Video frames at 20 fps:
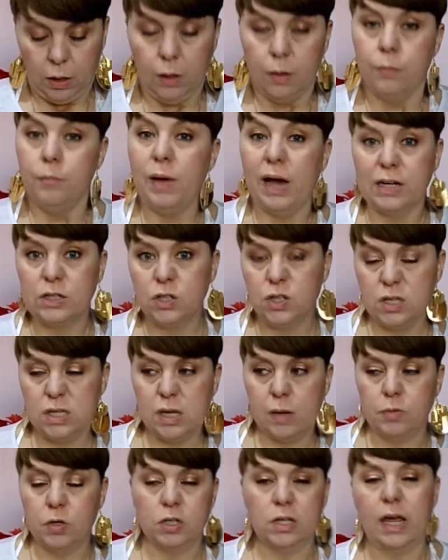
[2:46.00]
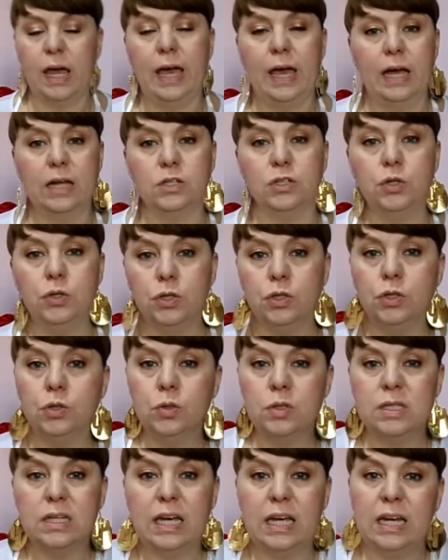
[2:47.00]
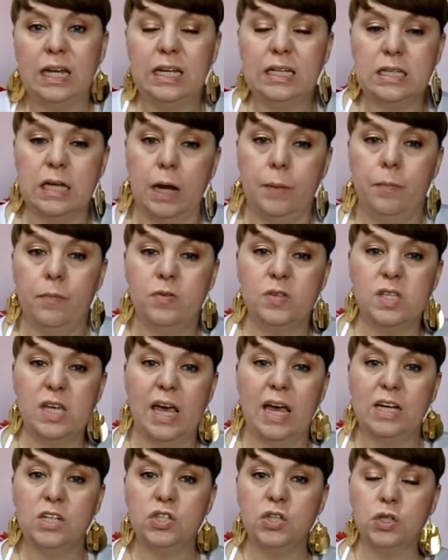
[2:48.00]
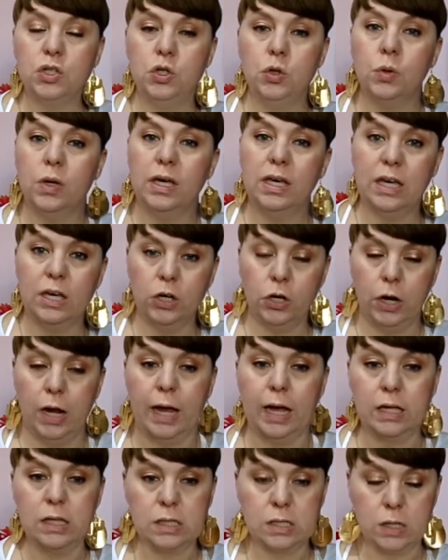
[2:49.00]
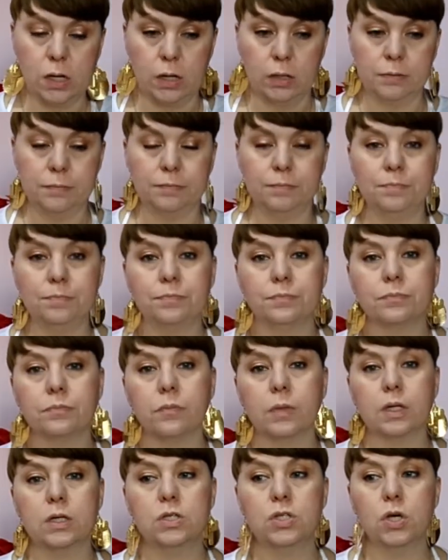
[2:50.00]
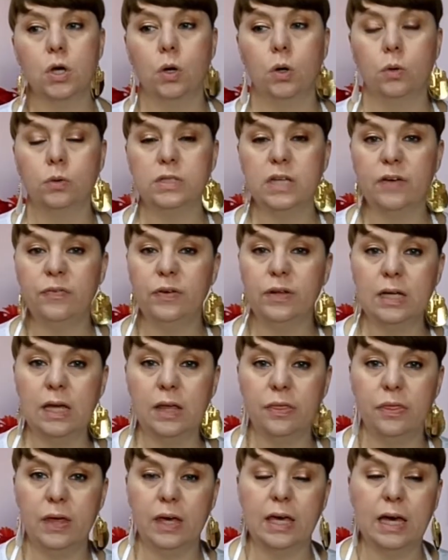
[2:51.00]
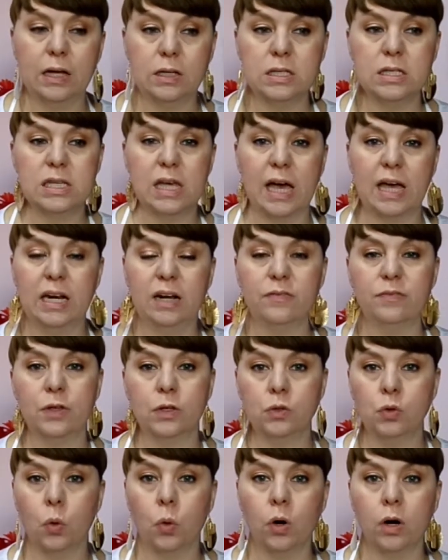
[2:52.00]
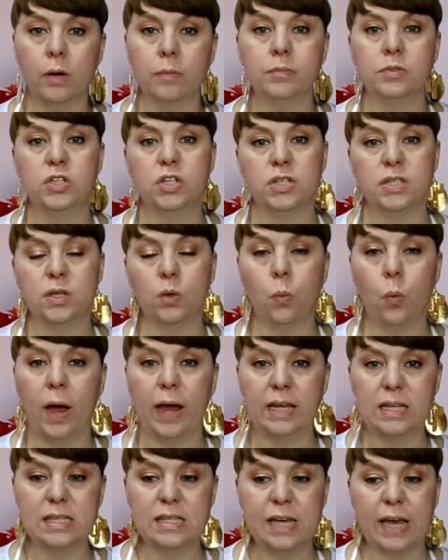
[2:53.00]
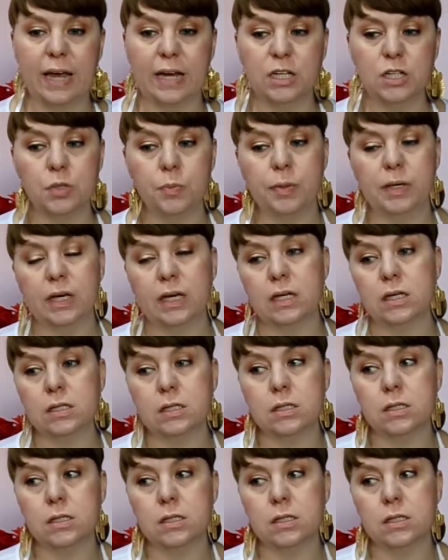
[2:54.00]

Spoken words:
back to the subject at hand. You can use any type of sage that you can get your hands on. So definitely think outside of the norm, just the white sage, because